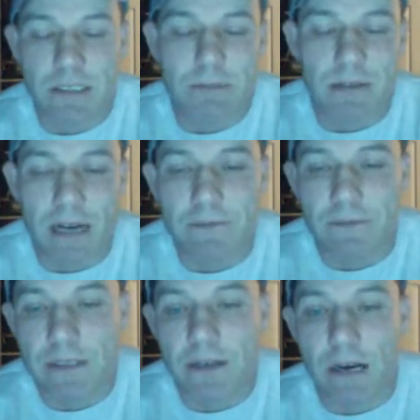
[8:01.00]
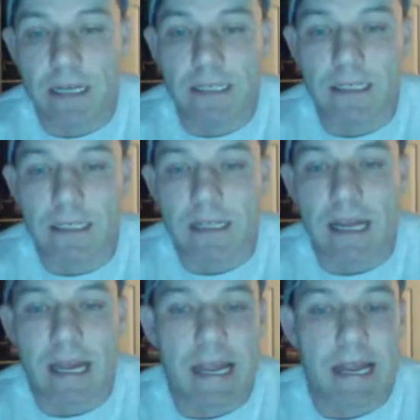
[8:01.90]
Jim Rockford on
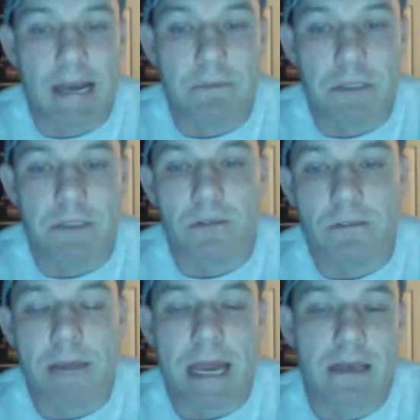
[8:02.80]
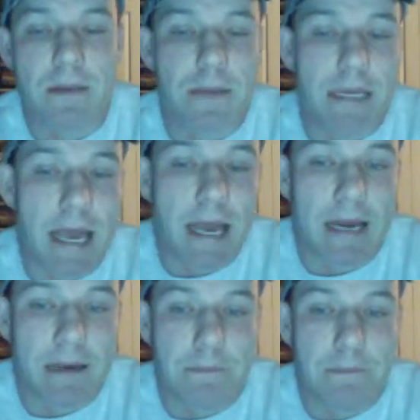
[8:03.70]
a episode of Magnum PI
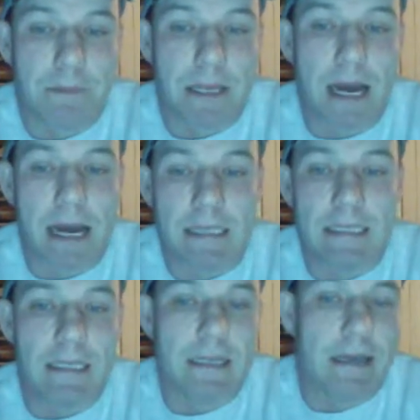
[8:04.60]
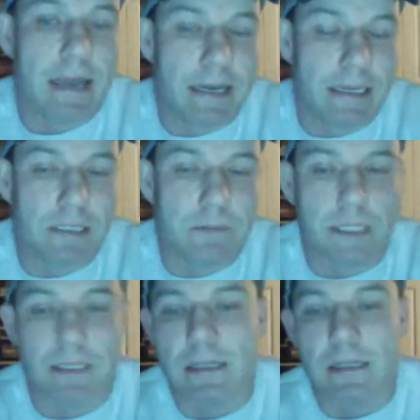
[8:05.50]
in the 80s,
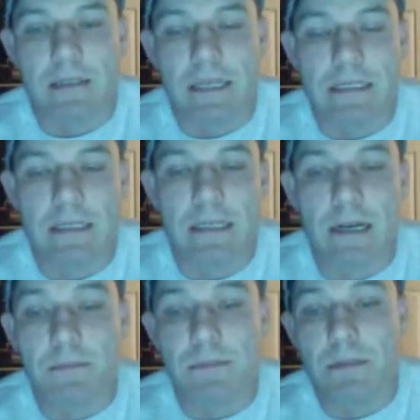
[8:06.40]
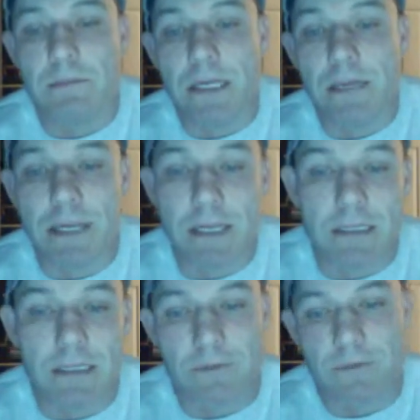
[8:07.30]
but that didn't come to be
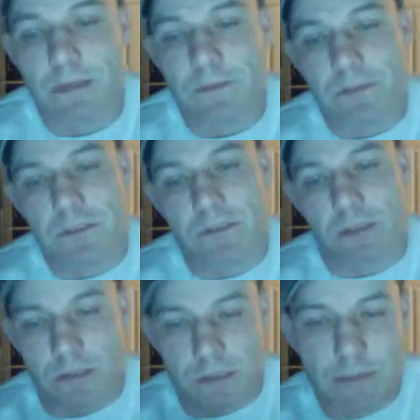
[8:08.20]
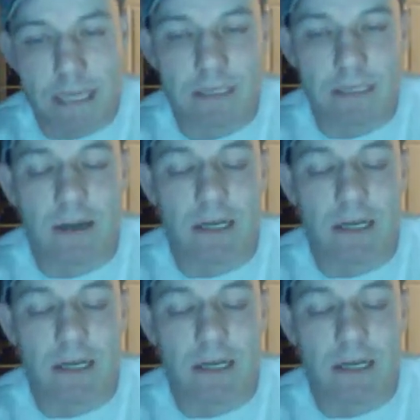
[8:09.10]
because of the pending